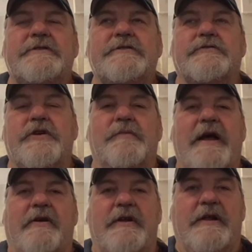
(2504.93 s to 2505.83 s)

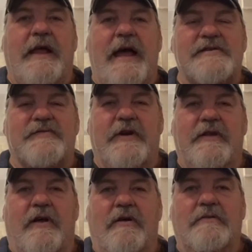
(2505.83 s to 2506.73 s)
Widowmaker didn't last very
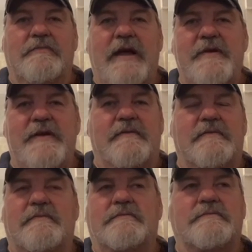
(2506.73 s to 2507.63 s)
long. Maybe
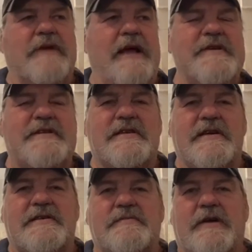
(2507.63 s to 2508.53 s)
maybe
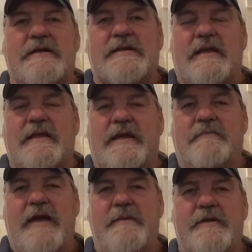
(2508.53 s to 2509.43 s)
six months, I think,
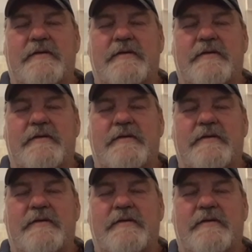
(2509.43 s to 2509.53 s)
maybe.